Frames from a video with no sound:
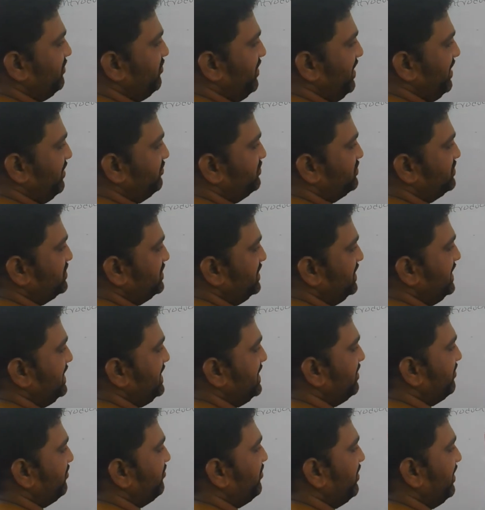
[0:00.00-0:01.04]
waves,
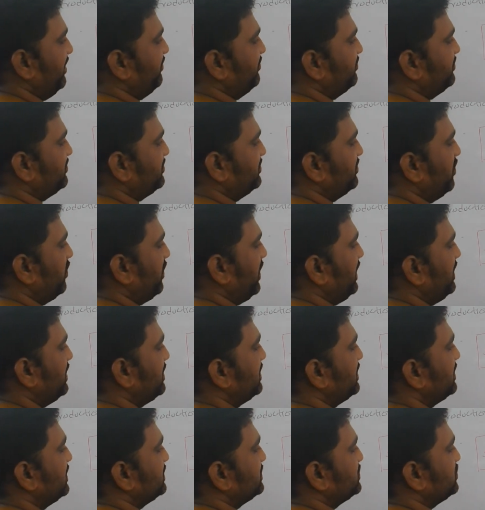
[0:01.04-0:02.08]
EM waves. Okay,
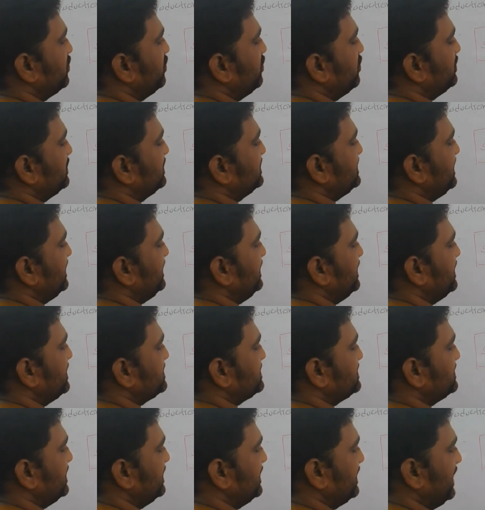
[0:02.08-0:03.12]
so the
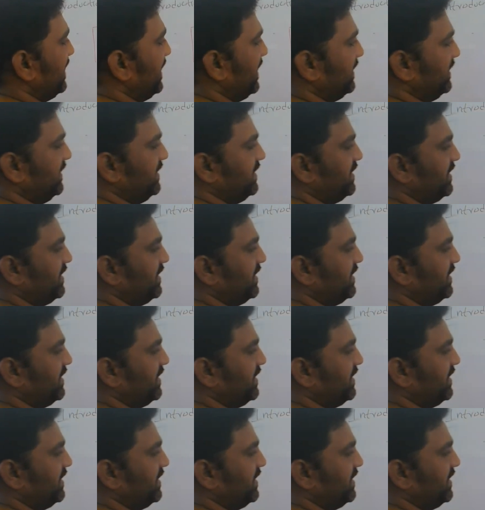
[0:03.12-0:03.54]
signals that carry